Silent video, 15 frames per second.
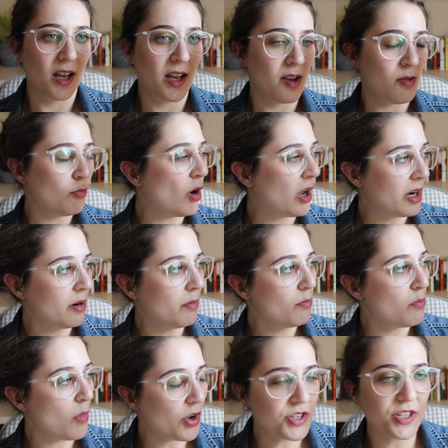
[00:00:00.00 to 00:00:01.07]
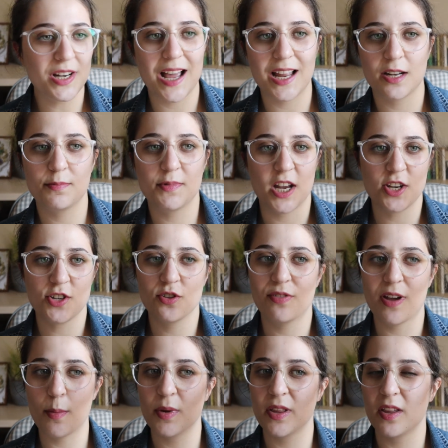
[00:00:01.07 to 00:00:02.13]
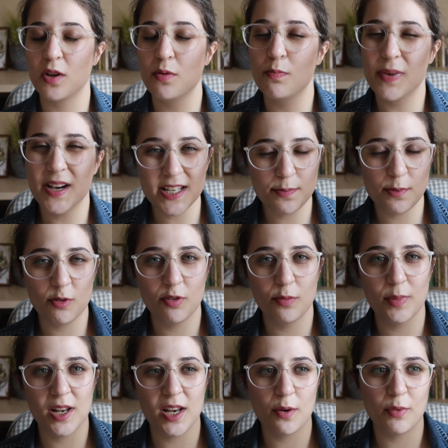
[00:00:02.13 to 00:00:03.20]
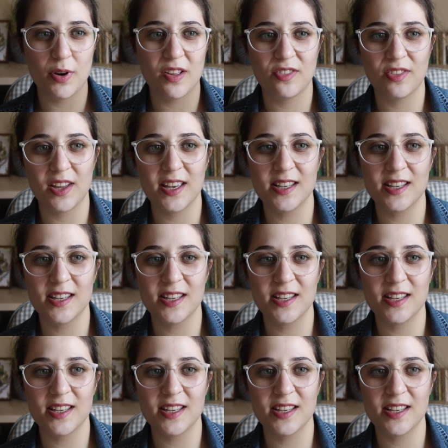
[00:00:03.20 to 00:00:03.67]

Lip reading: One modern adaptation of Emma that you might be familiar with